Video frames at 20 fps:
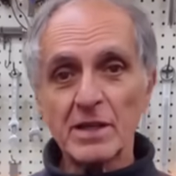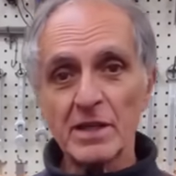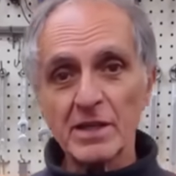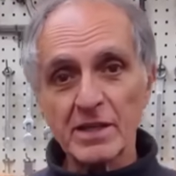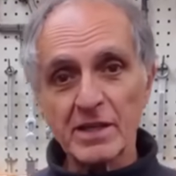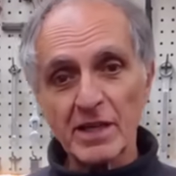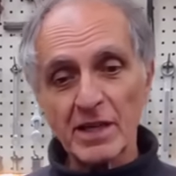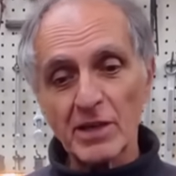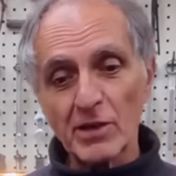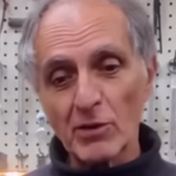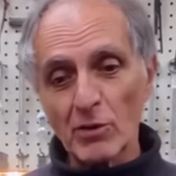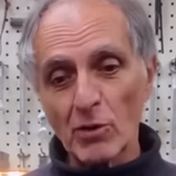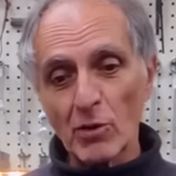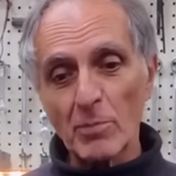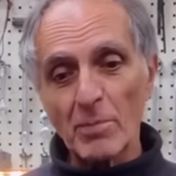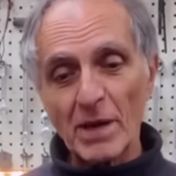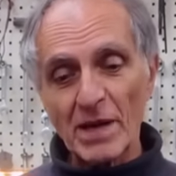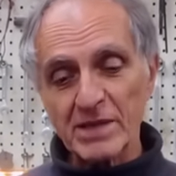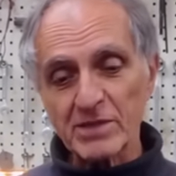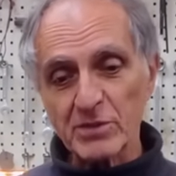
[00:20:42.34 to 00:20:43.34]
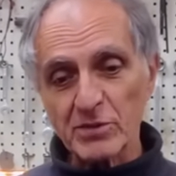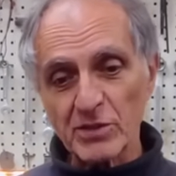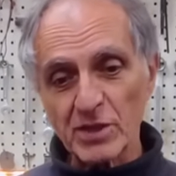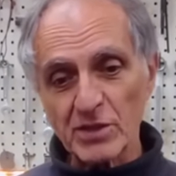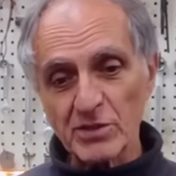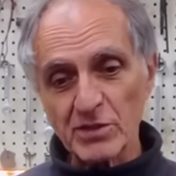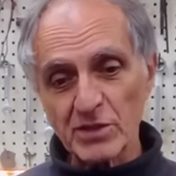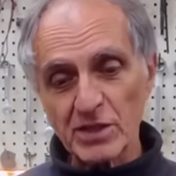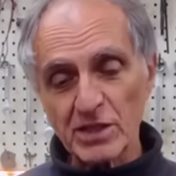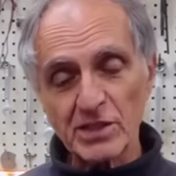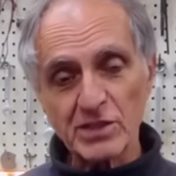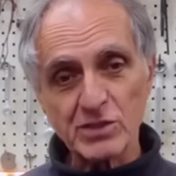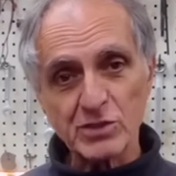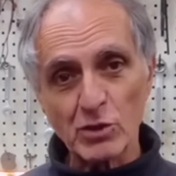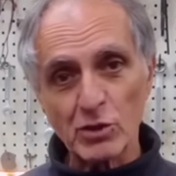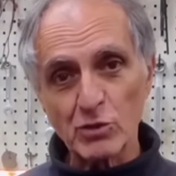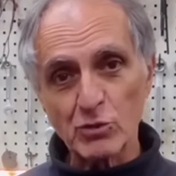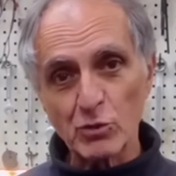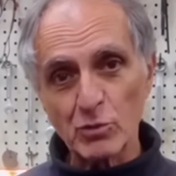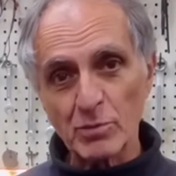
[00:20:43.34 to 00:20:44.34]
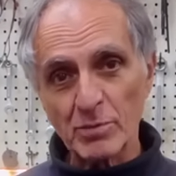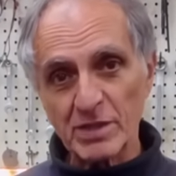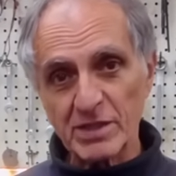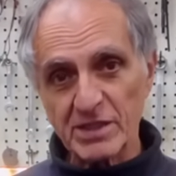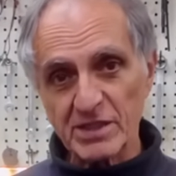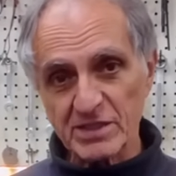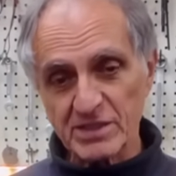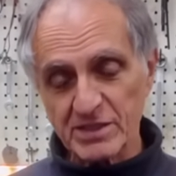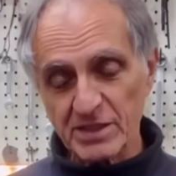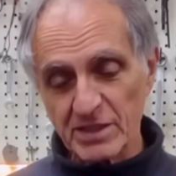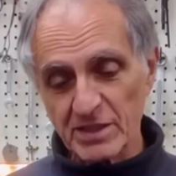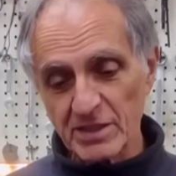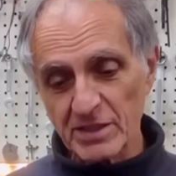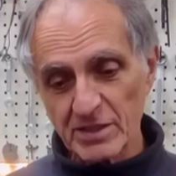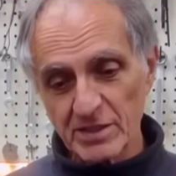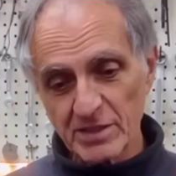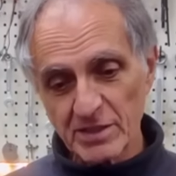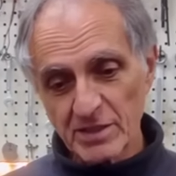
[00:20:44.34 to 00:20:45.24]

and get it all back together again and start doing my testing.